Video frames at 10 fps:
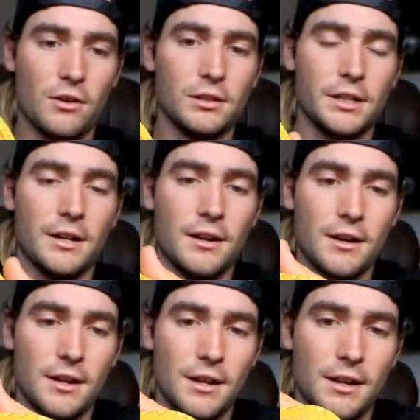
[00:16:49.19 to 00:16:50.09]
earlier.
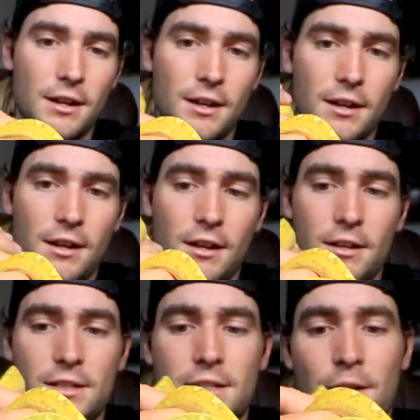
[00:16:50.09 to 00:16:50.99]

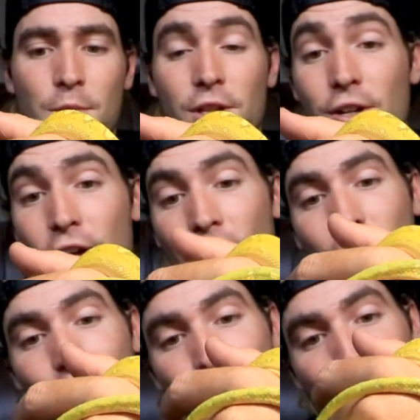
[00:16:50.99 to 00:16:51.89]
Similar
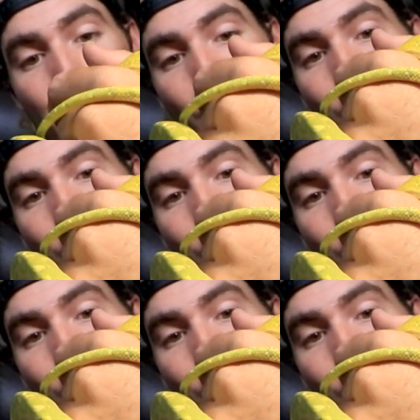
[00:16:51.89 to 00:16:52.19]
colors, but